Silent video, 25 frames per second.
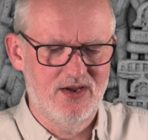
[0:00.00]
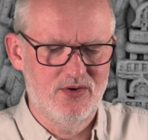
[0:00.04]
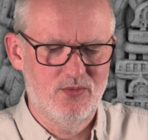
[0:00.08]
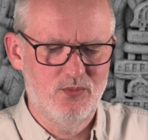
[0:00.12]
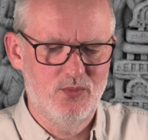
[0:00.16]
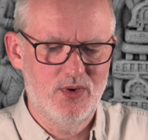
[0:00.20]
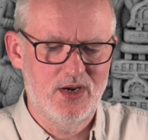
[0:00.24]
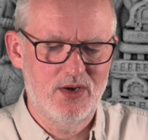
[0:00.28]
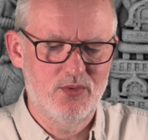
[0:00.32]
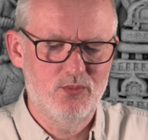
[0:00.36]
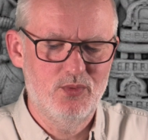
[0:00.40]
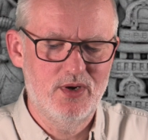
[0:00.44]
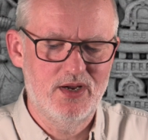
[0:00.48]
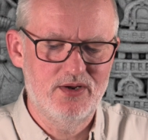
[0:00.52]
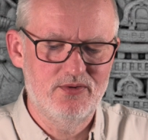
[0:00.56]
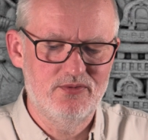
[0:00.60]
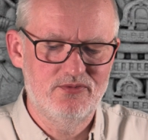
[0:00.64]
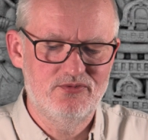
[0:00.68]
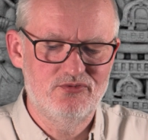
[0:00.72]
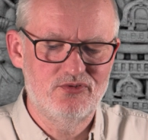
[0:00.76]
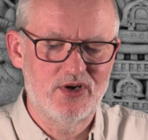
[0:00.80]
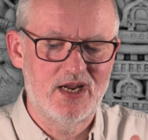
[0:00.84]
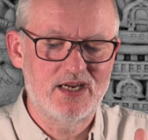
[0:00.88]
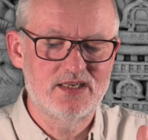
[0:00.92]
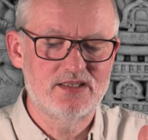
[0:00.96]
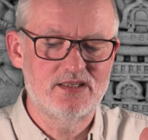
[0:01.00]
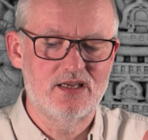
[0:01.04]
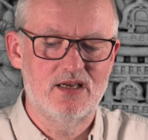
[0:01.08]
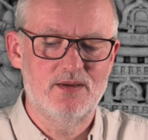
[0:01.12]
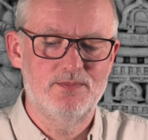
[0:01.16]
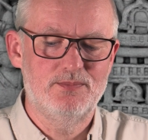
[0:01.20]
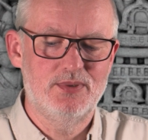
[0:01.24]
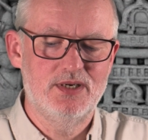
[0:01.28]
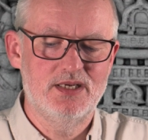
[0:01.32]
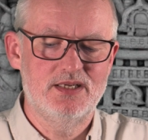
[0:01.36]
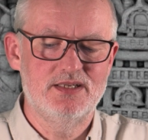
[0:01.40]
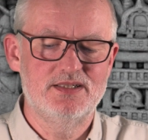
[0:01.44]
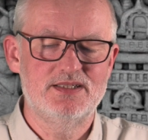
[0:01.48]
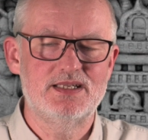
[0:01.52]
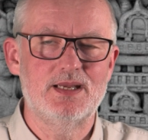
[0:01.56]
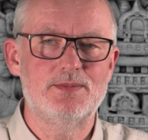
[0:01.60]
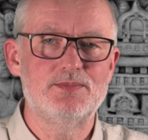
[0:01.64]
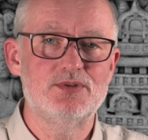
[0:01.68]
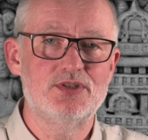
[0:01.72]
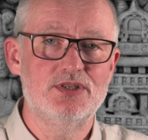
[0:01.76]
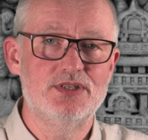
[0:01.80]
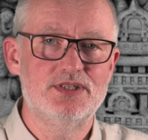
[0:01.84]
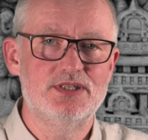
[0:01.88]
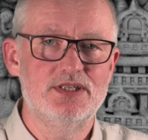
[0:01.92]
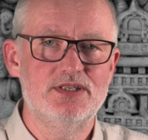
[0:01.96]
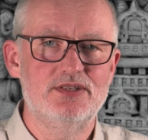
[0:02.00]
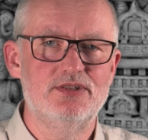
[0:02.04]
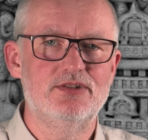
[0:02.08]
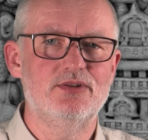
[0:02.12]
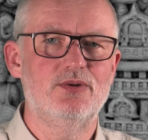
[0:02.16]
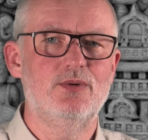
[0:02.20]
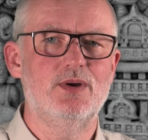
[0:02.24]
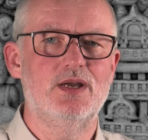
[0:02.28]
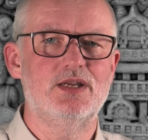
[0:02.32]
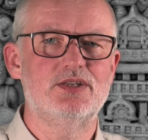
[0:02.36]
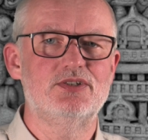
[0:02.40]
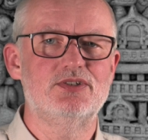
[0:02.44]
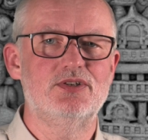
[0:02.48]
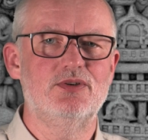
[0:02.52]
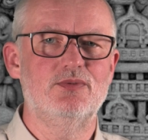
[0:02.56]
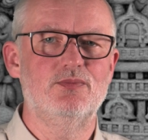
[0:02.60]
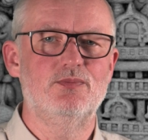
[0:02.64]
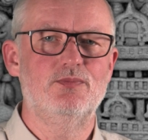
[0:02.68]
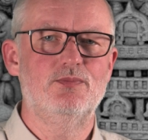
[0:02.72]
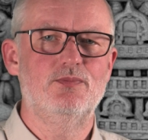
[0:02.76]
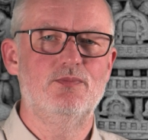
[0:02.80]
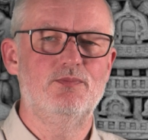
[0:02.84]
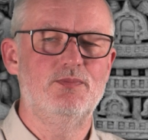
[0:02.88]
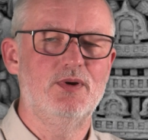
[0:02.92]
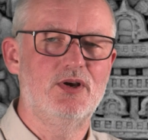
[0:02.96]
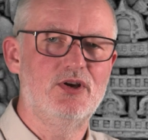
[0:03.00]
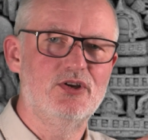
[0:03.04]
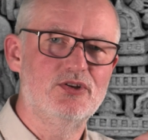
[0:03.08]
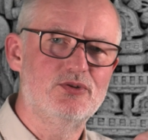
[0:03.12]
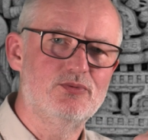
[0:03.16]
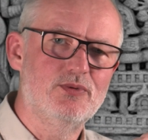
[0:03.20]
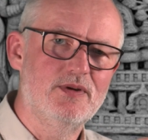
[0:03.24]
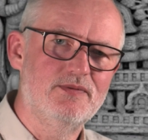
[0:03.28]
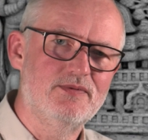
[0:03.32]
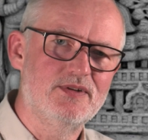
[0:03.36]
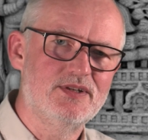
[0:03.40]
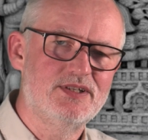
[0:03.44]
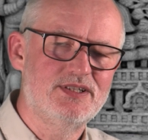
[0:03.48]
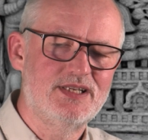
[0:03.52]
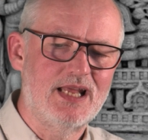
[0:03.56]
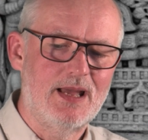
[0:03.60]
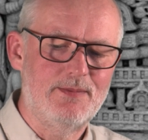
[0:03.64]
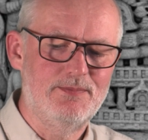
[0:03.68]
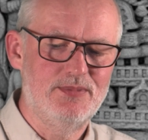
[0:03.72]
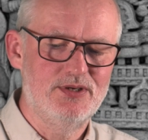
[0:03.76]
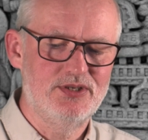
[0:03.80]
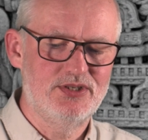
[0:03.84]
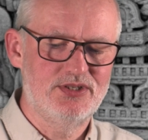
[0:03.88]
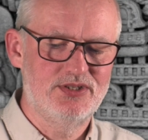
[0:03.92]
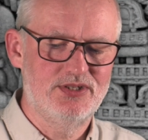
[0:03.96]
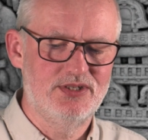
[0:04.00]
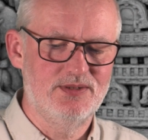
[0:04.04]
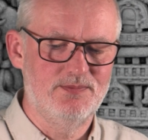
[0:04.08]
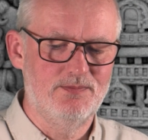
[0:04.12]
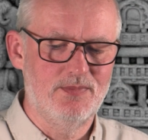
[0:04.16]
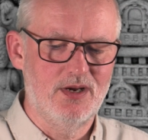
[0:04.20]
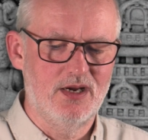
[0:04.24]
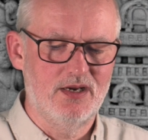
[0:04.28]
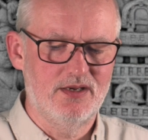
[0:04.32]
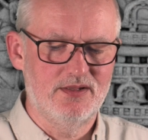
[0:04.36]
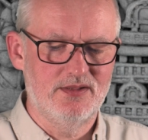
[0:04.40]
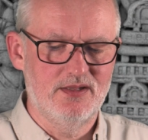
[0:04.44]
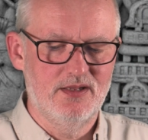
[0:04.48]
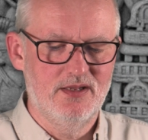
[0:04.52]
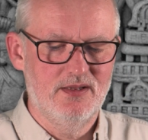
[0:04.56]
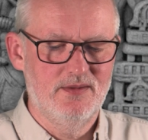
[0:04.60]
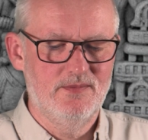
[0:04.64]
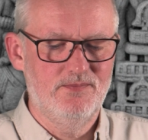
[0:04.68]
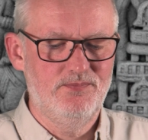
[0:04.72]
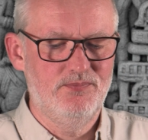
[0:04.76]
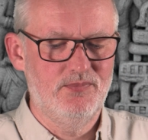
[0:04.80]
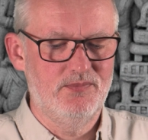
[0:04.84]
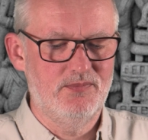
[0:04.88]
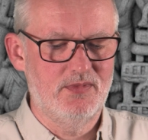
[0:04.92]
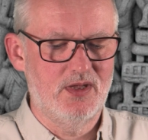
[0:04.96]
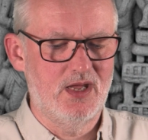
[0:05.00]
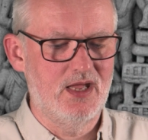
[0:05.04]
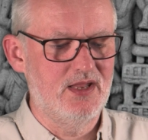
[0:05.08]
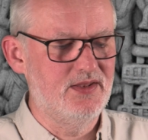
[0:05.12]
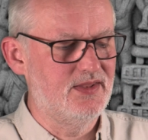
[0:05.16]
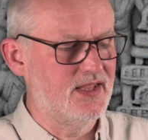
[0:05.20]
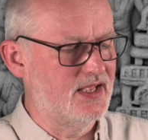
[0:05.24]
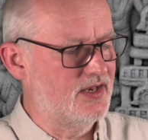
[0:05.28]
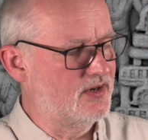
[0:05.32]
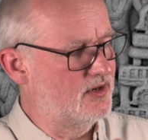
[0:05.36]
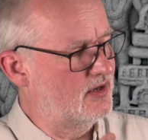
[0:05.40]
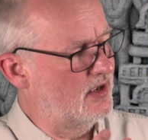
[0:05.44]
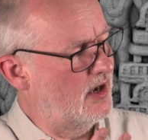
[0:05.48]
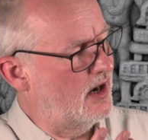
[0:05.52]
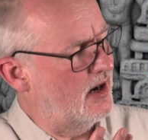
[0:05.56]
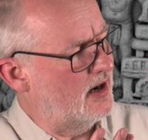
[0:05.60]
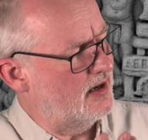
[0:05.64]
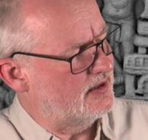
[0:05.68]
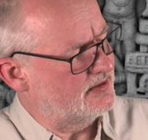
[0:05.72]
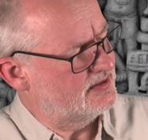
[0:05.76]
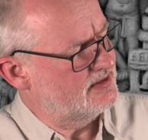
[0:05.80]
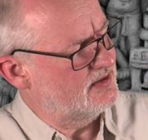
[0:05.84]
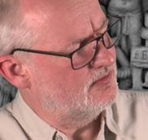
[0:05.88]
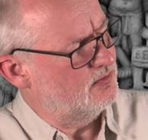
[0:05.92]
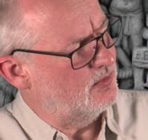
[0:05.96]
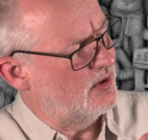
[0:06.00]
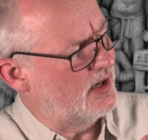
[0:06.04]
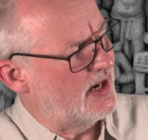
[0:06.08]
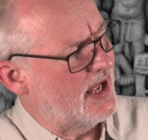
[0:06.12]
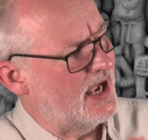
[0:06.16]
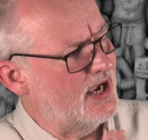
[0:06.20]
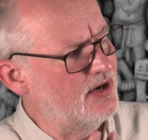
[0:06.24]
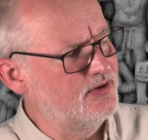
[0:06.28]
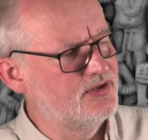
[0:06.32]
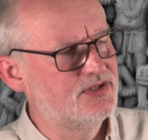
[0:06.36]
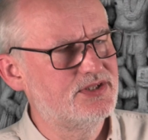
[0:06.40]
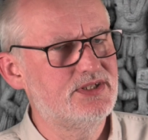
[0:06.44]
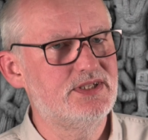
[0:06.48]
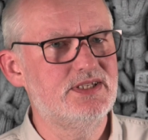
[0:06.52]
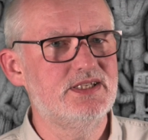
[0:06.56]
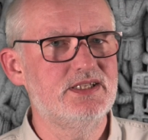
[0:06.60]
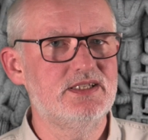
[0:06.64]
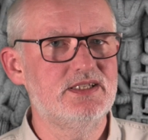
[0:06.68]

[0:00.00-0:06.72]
We've dragged our preconceptions into the question because we've established the mug and then asked, well, how does it